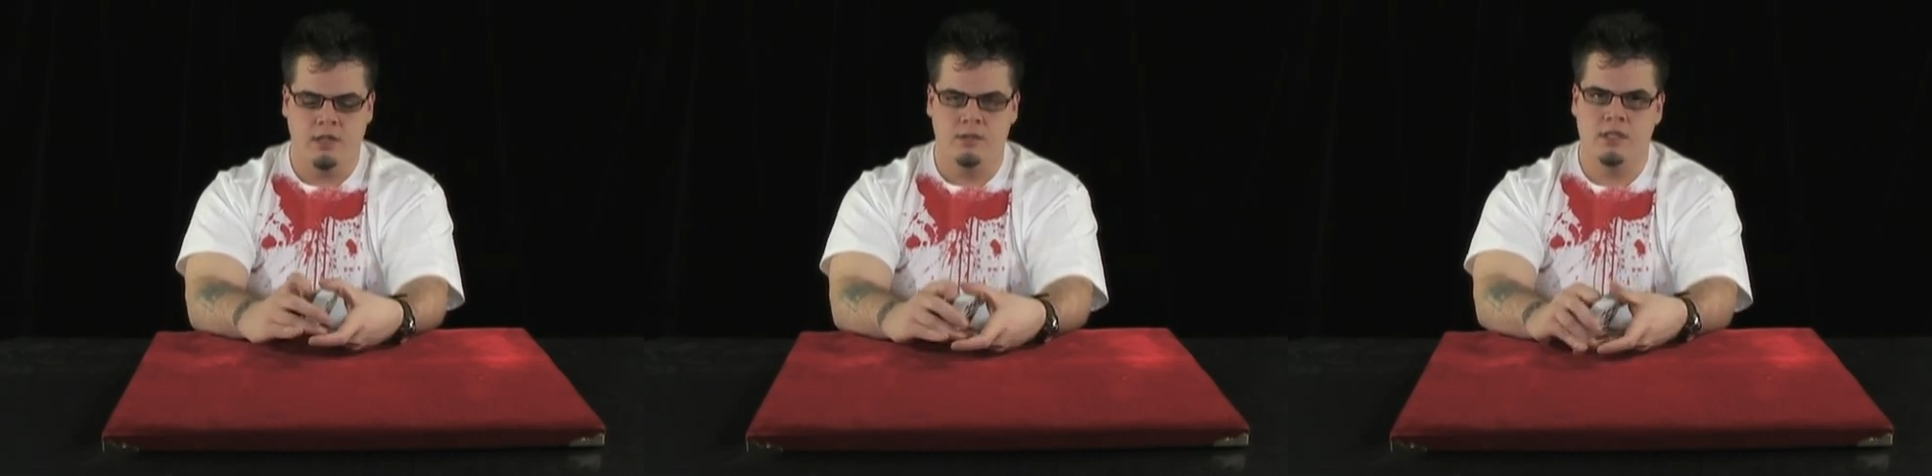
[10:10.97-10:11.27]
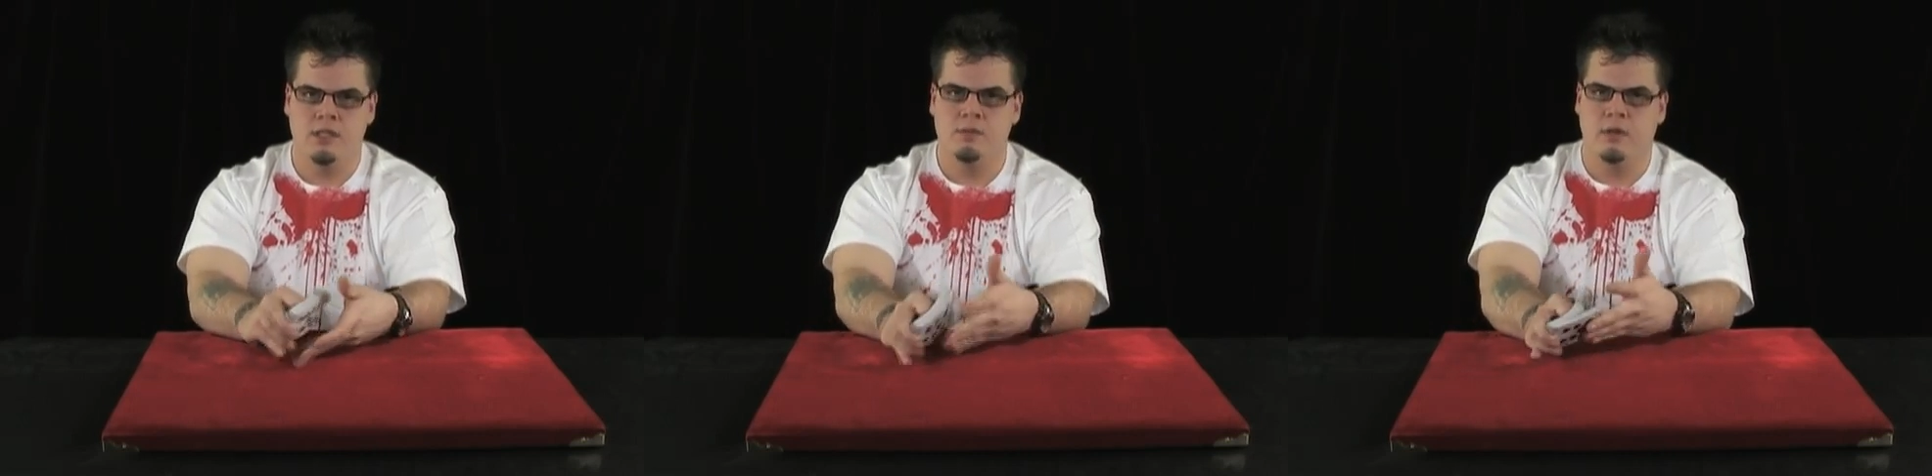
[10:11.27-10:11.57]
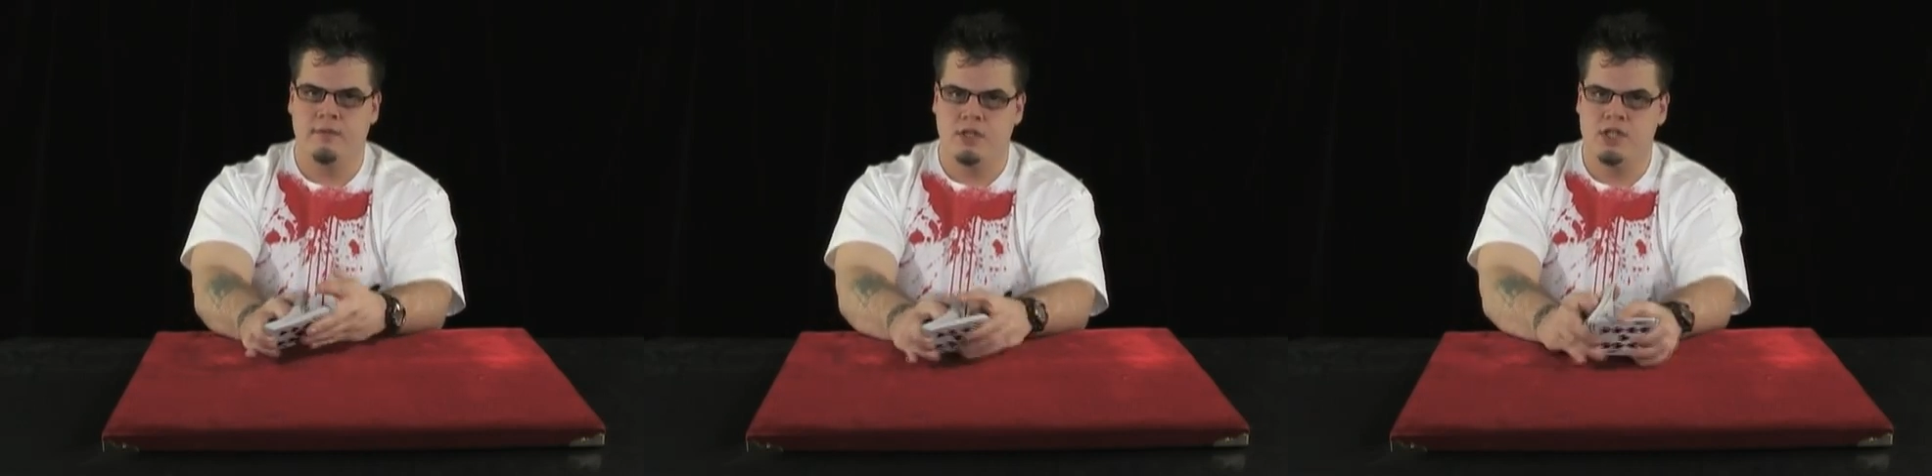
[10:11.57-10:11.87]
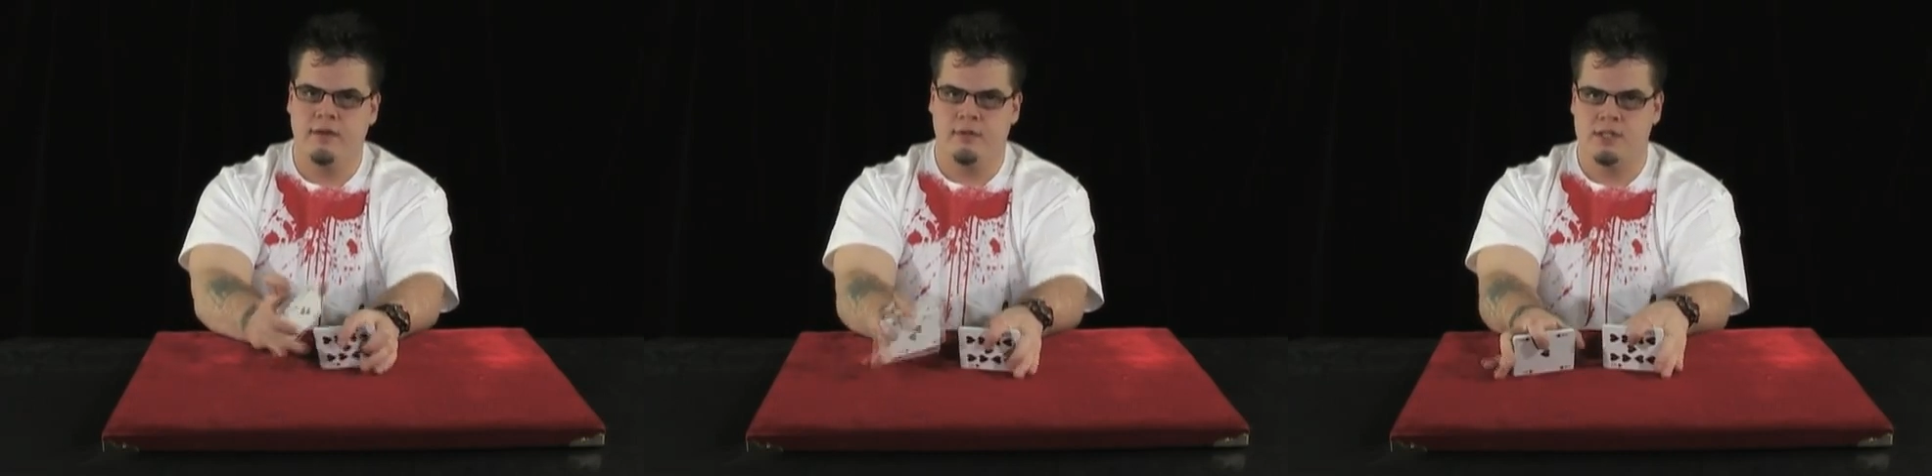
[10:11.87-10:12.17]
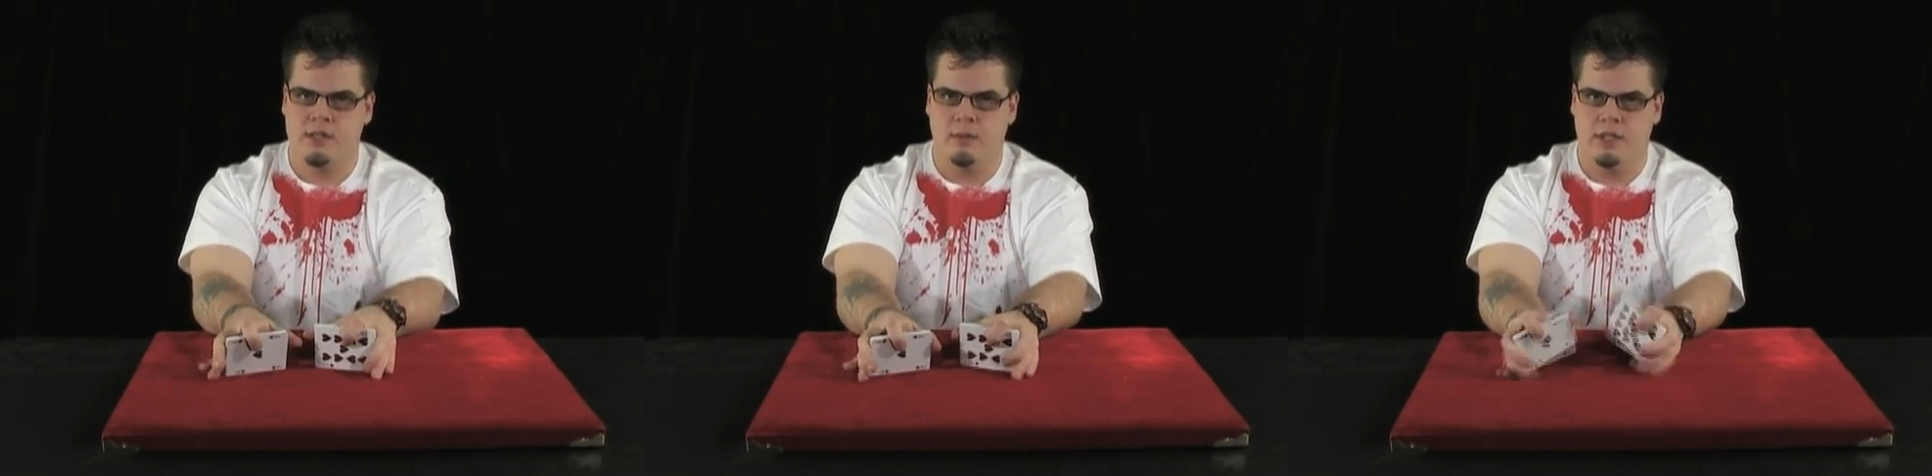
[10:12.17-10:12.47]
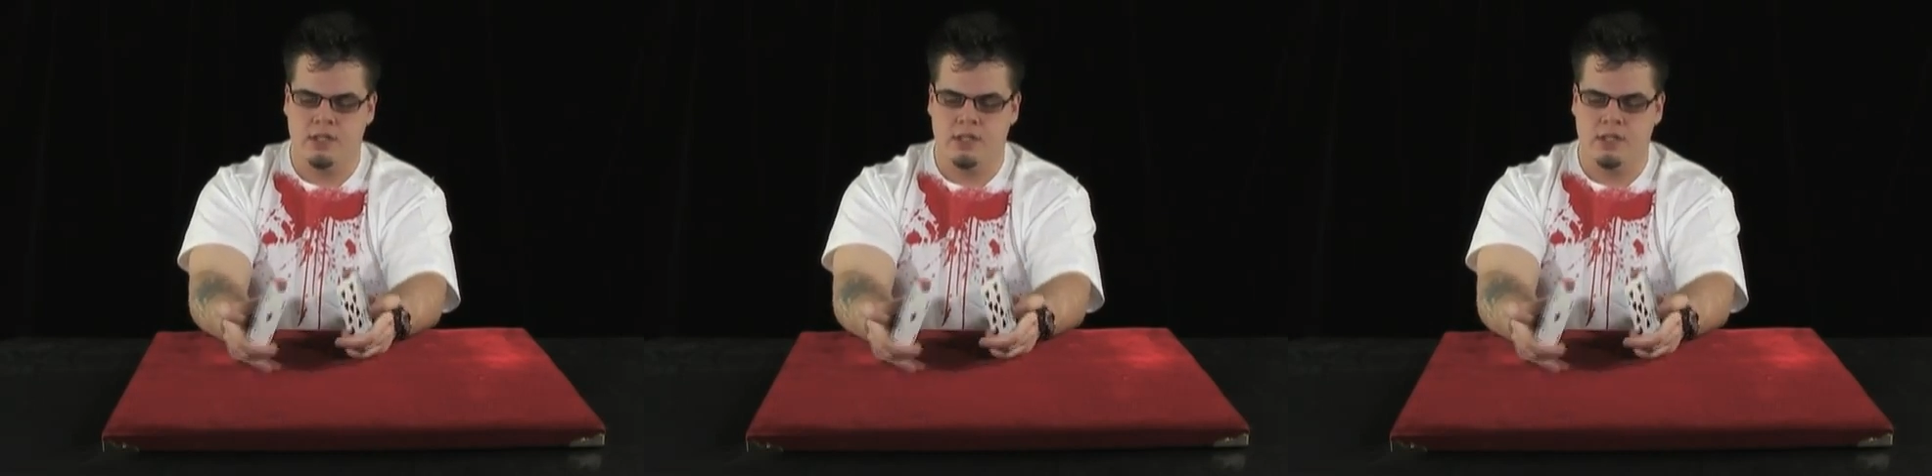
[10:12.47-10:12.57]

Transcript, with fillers: uses one of the shuffles that we